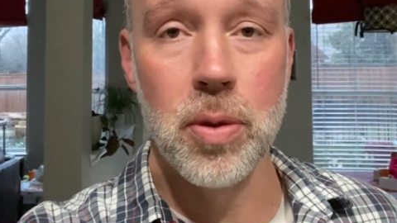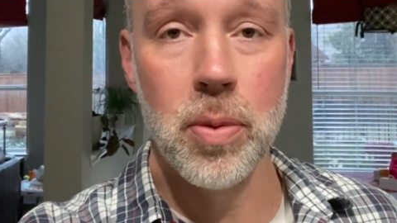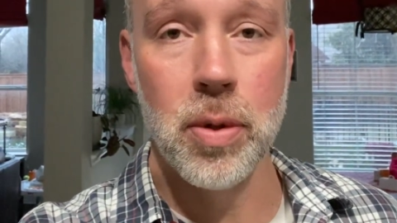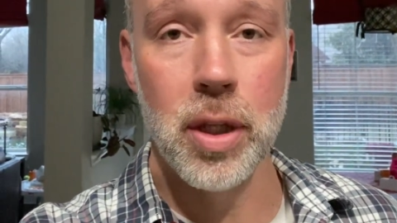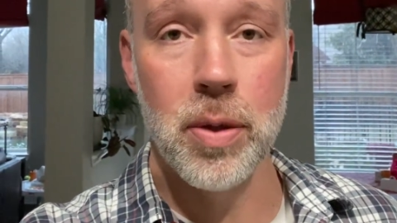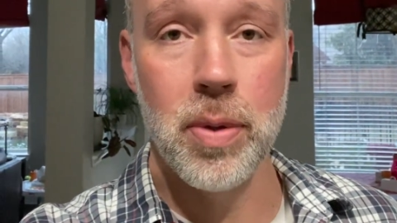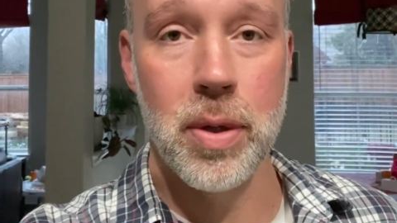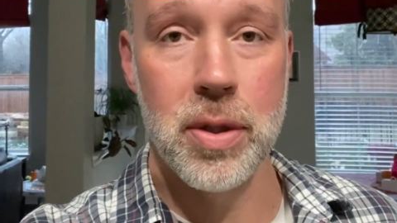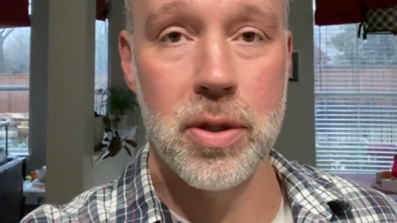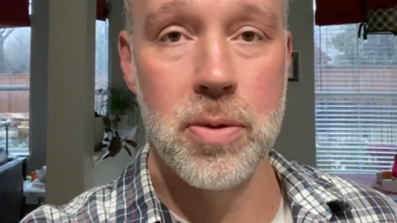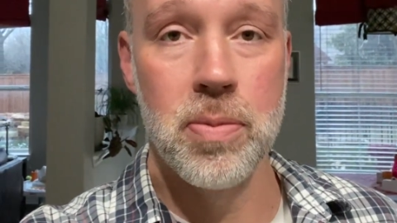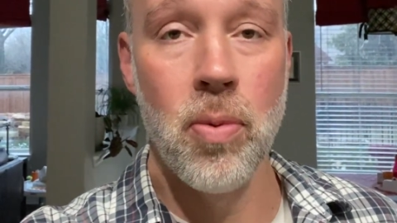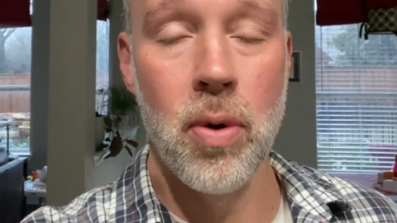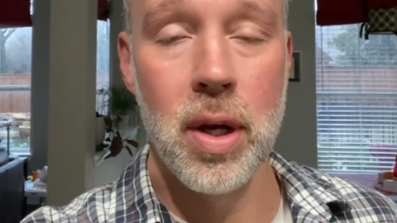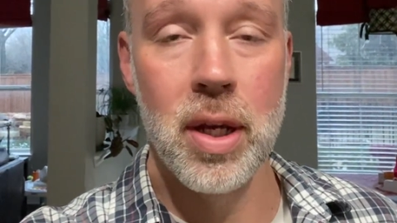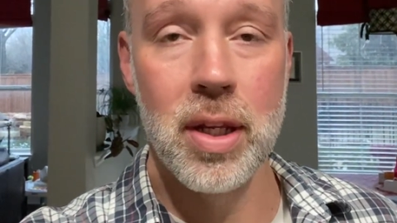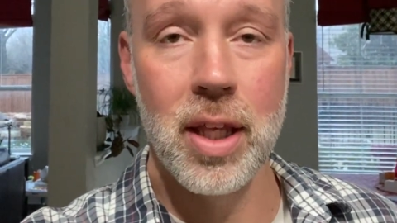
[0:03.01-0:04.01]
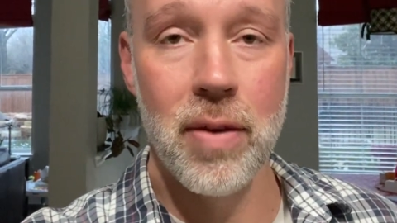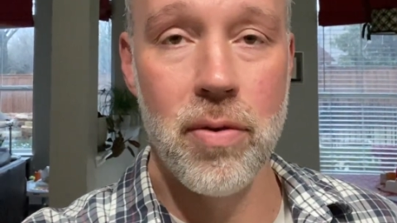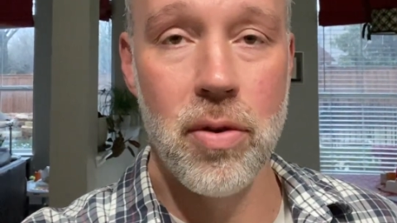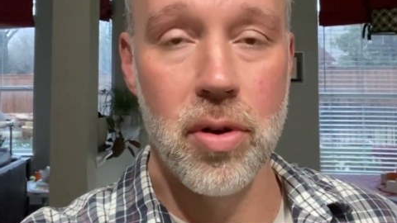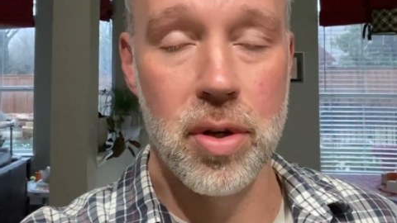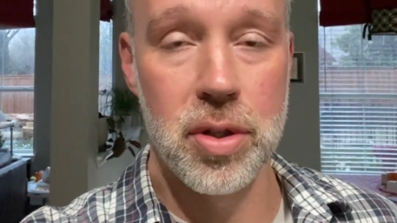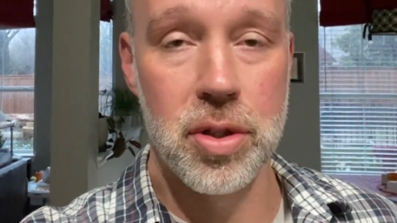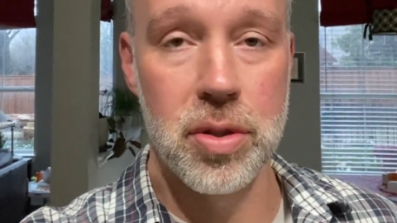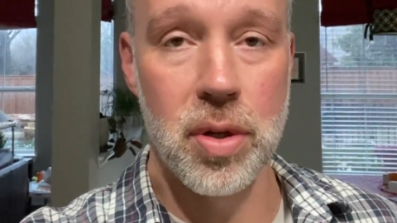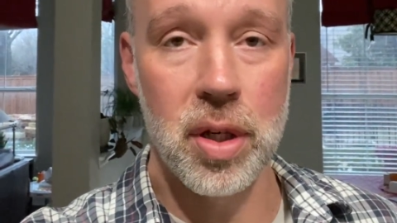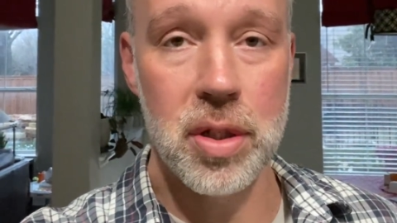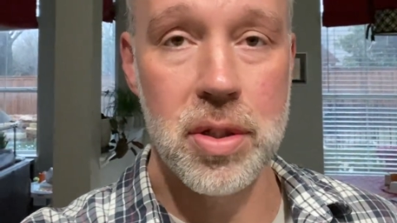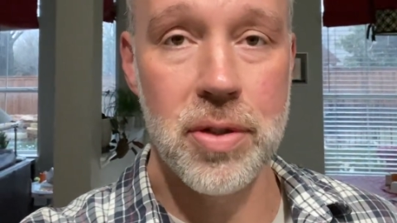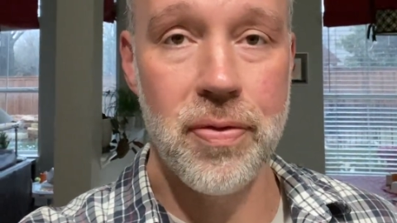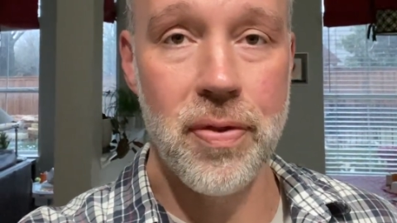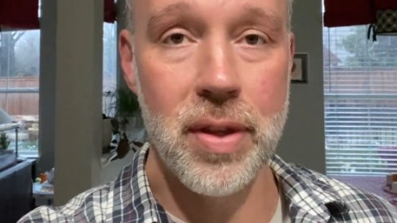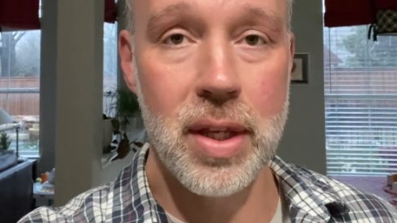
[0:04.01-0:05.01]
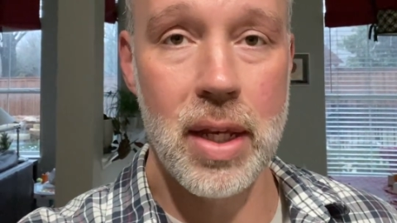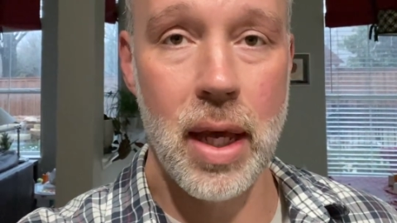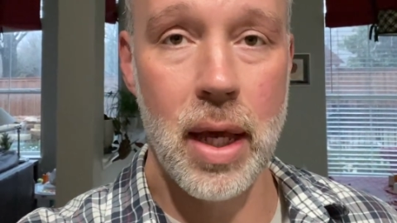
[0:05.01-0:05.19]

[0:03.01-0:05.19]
you really quick this morning to give you your instructions for the